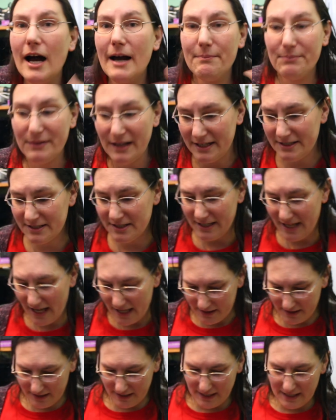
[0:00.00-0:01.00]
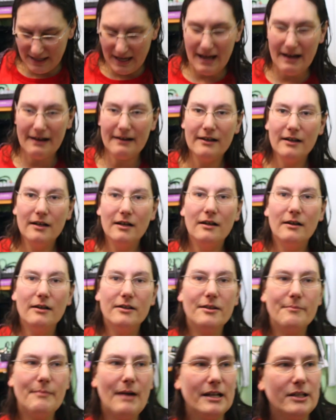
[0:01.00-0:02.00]
I plan to get the
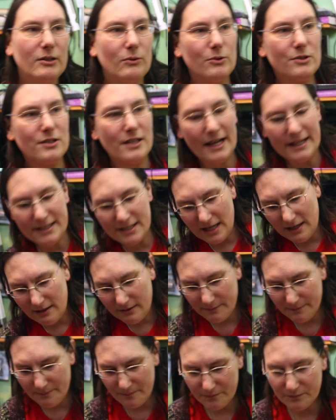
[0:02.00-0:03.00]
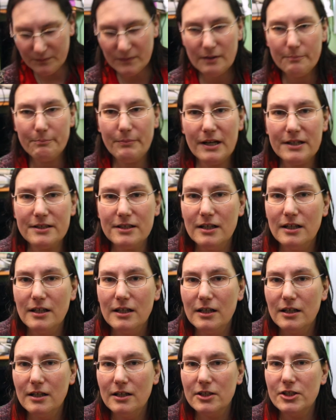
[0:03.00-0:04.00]
manuals later. But
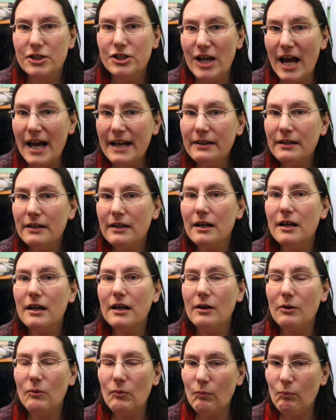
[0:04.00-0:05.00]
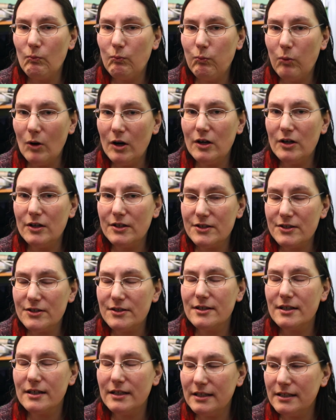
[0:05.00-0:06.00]
Jen
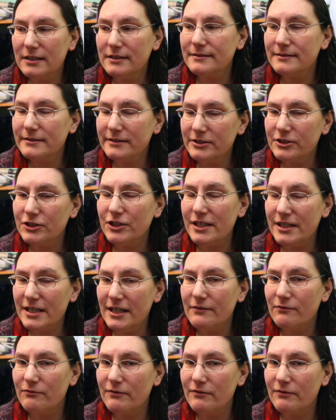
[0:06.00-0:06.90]
was, she did